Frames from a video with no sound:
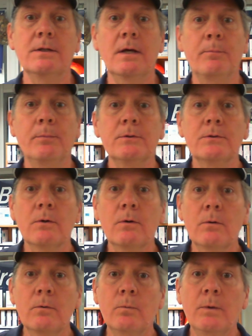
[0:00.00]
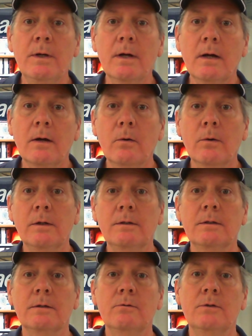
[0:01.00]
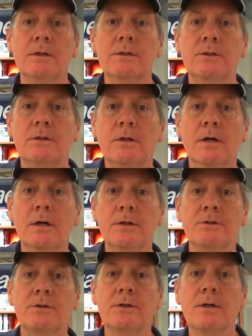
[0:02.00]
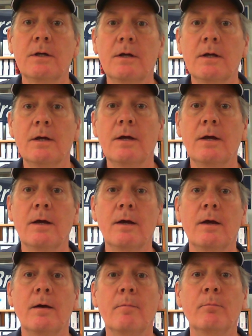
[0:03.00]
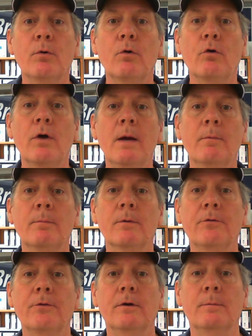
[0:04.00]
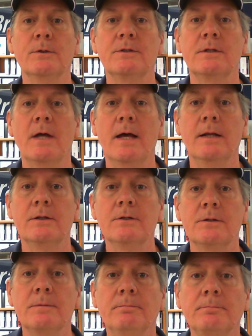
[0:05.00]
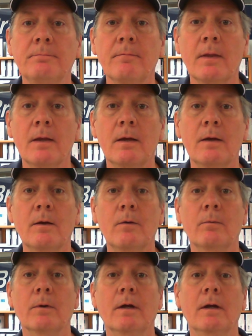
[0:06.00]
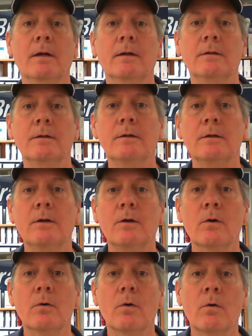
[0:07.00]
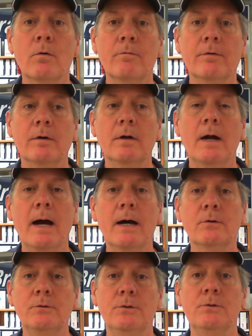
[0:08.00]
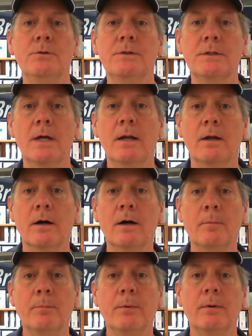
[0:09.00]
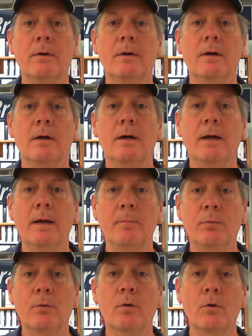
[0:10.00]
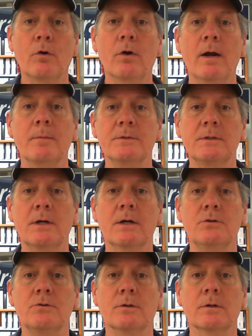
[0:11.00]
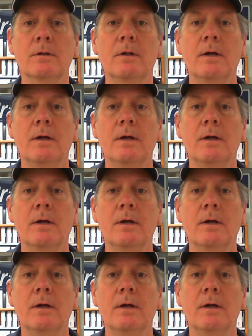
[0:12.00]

episode we are going to discuss programmable thermostats. We're going to go over how to set up a program schedule